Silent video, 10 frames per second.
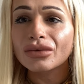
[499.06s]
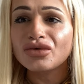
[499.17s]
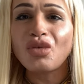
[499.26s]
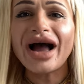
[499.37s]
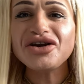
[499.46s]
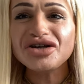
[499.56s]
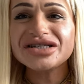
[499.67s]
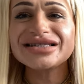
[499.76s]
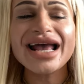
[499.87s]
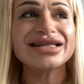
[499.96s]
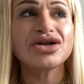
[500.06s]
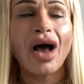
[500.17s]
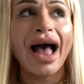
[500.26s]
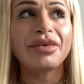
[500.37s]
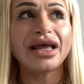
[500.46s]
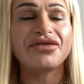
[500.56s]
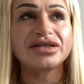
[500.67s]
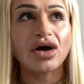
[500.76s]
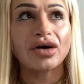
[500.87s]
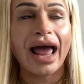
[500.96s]
why not just say it's not happening if
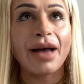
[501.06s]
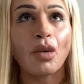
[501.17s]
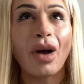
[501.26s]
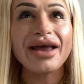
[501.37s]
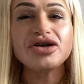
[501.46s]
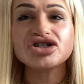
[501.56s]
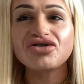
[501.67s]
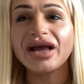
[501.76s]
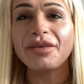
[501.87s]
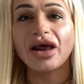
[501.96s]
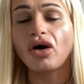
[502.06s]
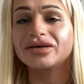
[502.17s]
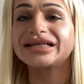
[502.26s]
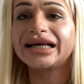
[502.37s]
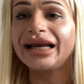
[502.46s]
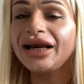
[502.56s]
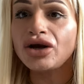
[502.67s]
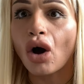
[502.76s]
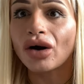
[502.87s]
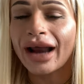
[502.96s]
it's not going to happen? Why are you stringing me along? Because it's clearly
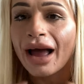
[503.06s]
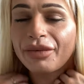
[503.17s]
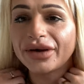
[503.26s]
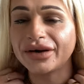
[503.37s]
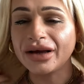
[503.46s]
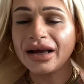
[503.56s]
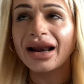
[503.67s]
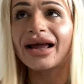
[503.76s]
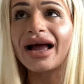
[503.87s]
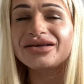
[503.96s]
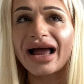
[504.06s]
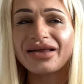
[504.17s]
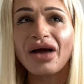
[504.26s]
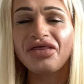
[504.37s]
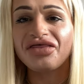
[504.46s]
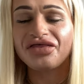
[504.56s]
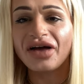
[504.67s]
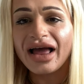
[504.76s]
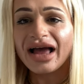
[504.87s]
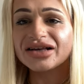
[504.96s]
not going to happen. Like, I, I, how
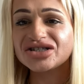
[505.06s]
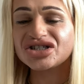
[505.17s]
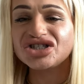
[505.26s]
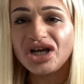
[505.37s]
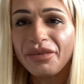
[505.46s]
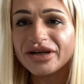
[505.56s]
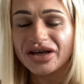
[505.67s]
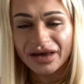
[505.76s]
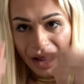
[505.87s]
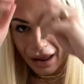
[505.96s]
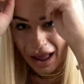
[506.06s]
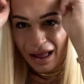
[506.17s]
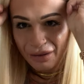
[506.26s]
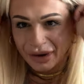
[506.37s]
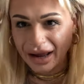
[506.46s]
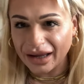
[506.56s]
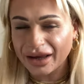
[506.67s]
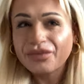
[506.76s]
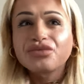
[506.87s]
stupid you think I am? Like,